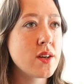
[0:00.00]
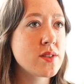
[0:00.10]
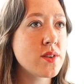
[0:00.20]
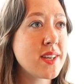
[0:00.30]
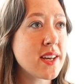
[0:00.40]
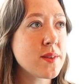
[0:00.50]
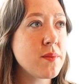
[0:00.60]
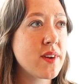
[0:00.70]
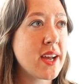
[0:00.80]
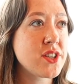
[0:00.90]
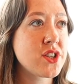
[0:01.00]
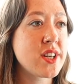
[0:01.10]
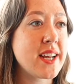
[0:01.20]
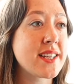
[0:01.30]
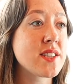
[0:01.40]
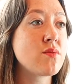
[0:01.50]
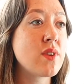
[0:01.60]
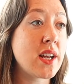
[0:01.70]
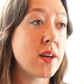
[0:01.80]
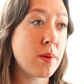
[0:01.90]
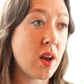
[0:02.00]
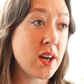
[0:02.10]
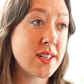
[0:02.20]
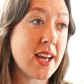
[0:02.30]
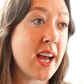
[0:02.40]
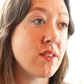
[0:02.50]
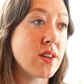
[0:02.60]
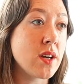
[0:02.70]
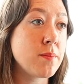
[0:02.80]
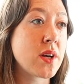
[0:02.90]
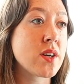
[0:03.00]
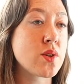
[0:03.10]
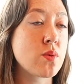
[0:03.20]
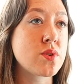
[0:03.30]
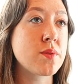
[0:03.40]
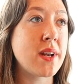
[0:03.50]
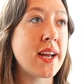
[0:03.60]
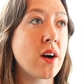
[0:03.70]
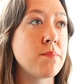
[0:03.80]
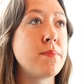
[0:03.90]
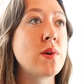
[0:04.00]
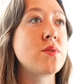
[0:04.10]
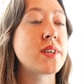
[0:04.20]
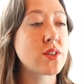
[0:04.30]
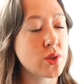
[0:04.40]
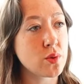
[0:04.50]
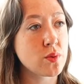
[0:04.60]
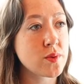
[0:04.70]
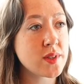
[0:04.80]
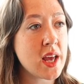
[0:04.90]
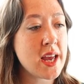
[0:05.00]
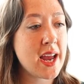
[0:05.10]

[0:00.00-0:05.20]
So text simplification is a really applied area because ultimately I'm building tools,